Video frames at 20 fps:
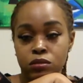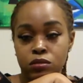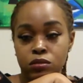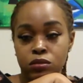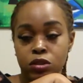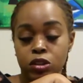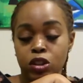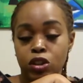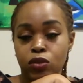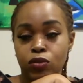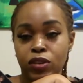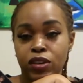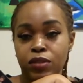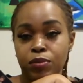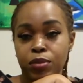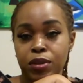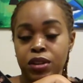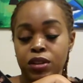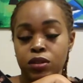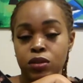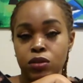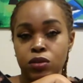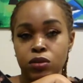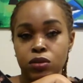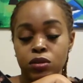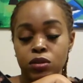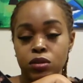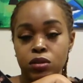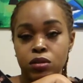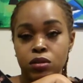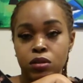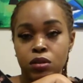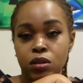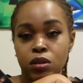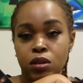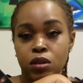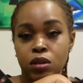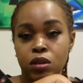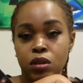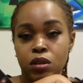With the Three of Pentacles,
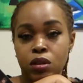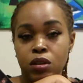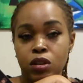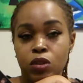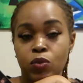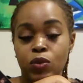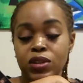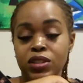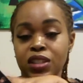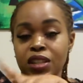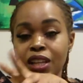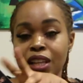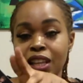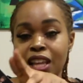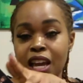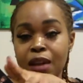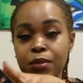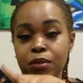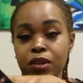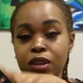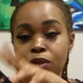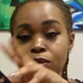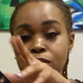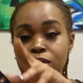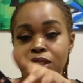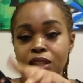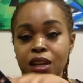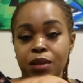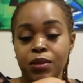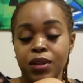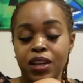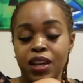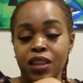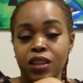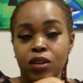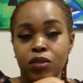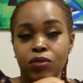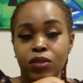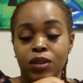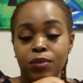you want to collaborate, you want to come together
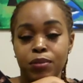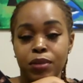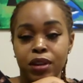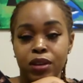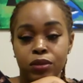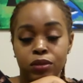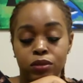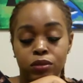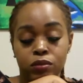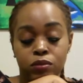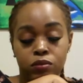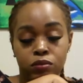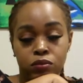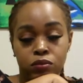and rebuild,